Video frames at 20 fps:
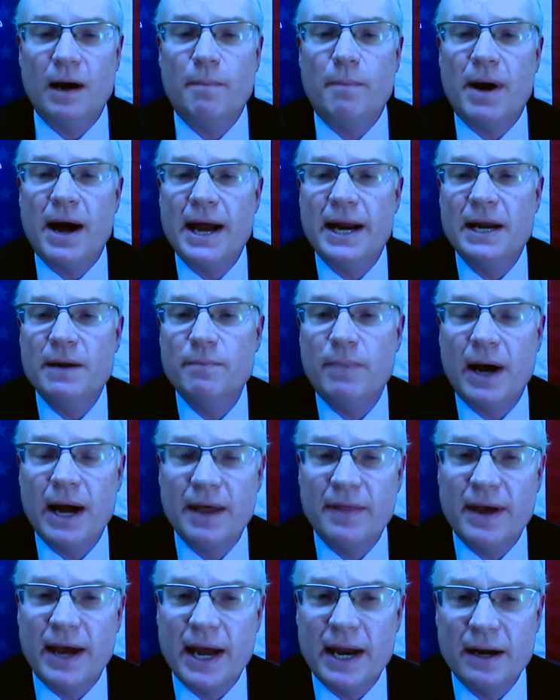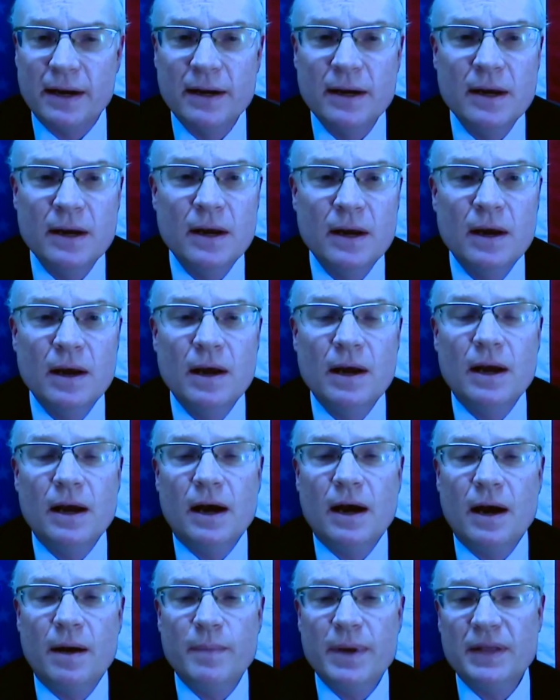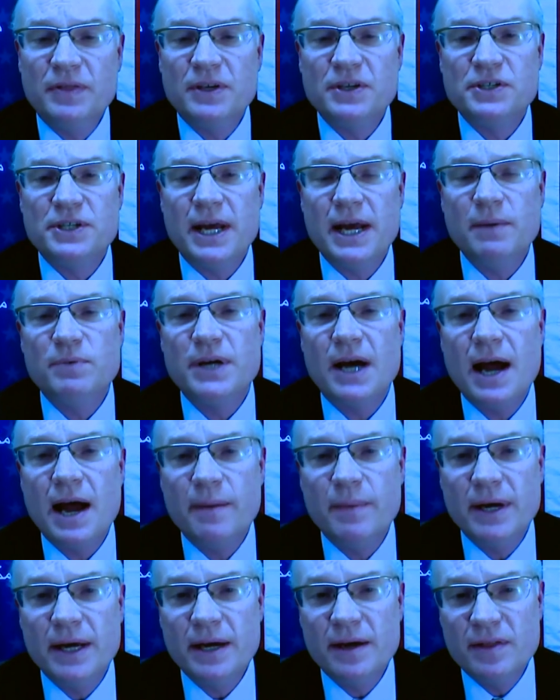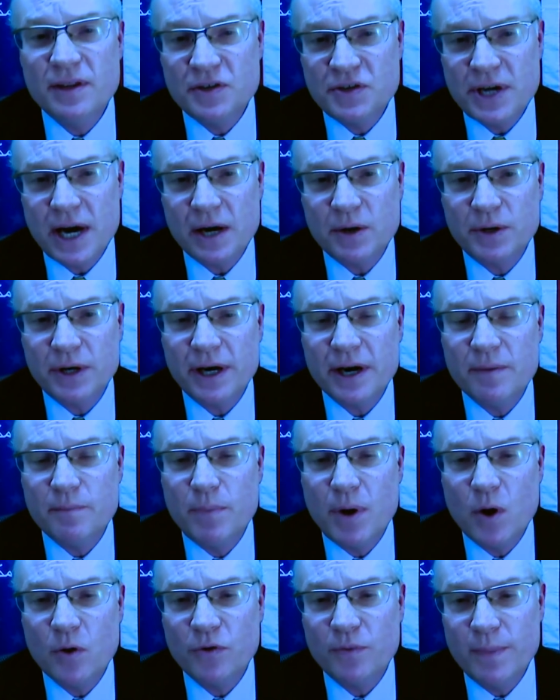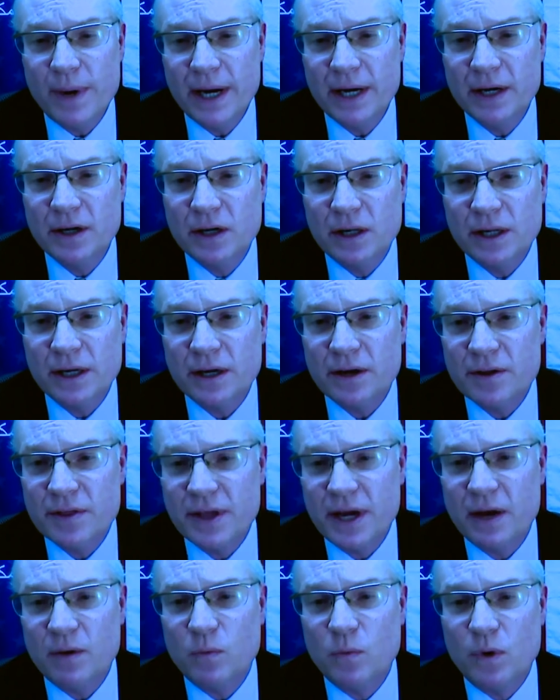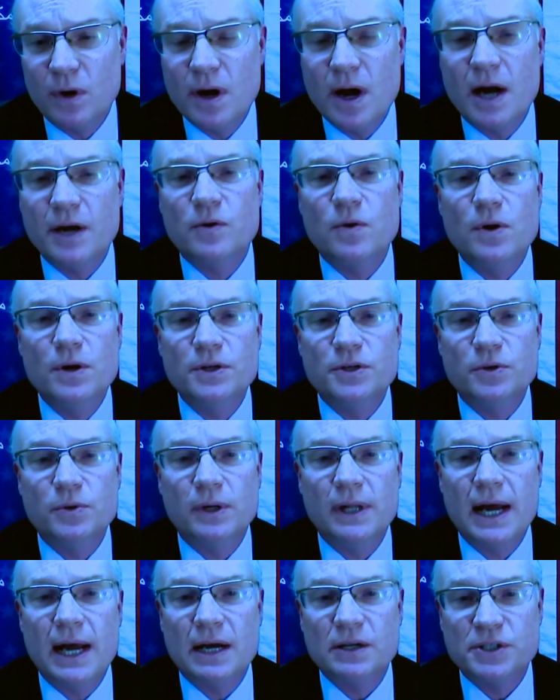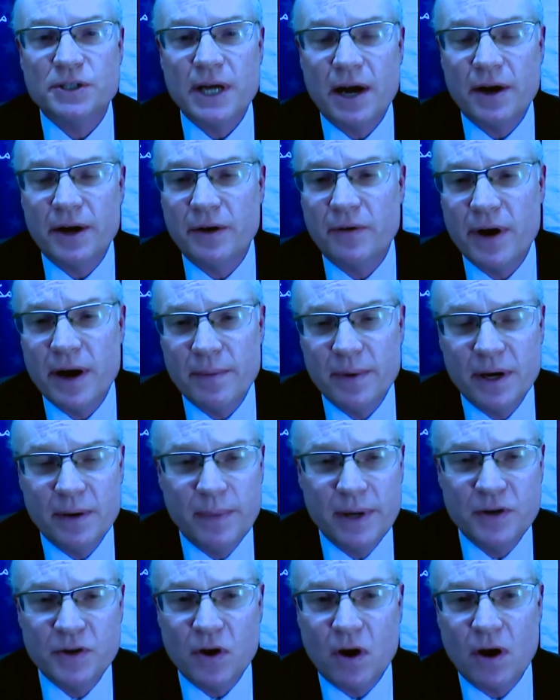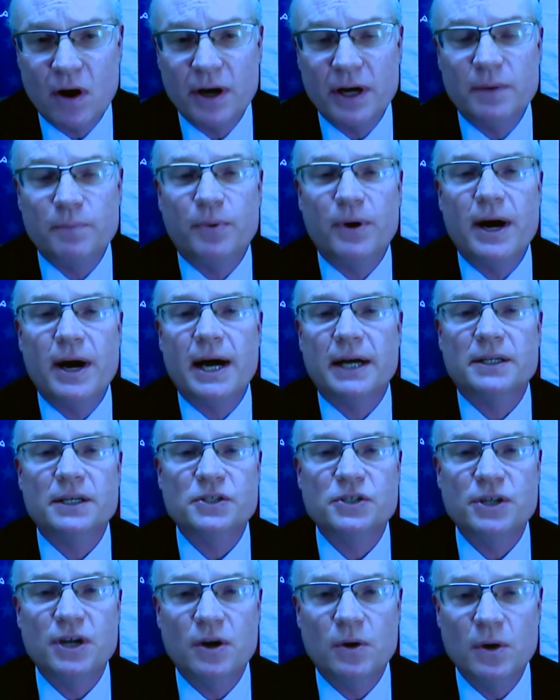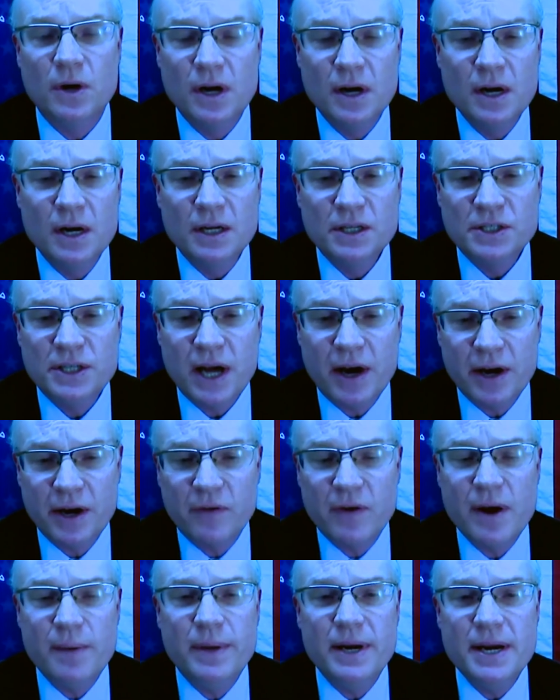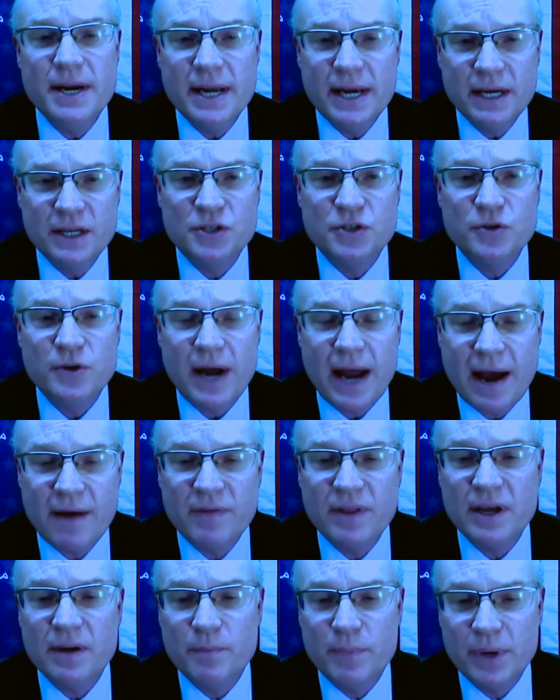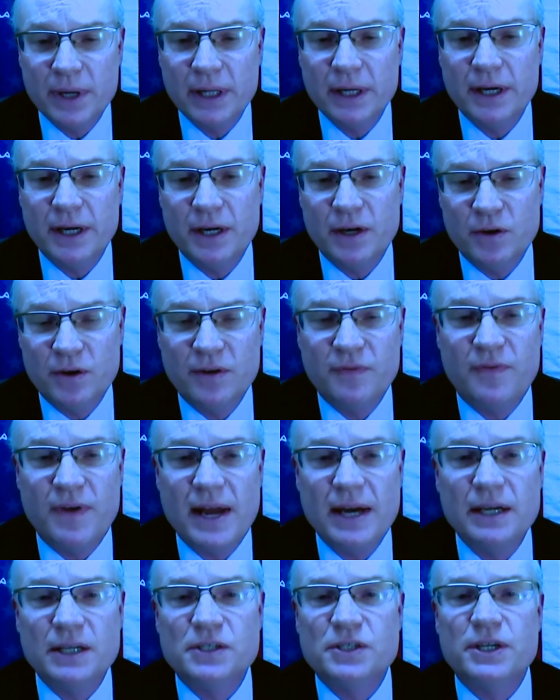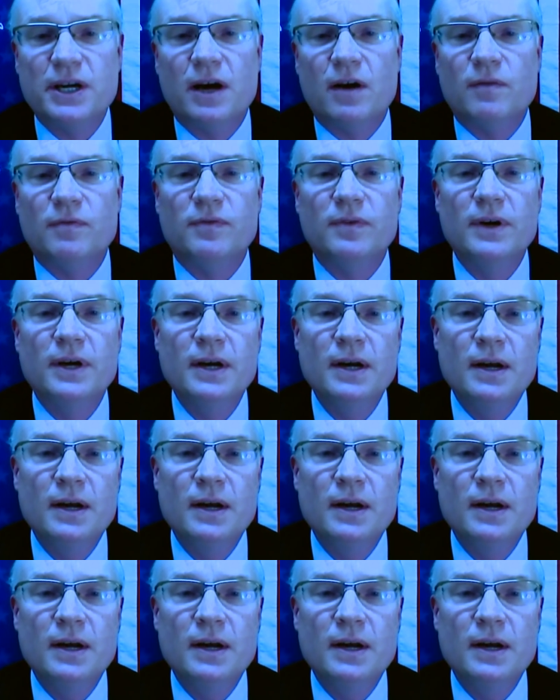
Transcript: But today, the administration pledged to help protect Saudi Arabia from Houthi attacks. We're not going to allow Saudi Arabia to be target practice. So Saudi Arabia needs to have the ability to defend itself.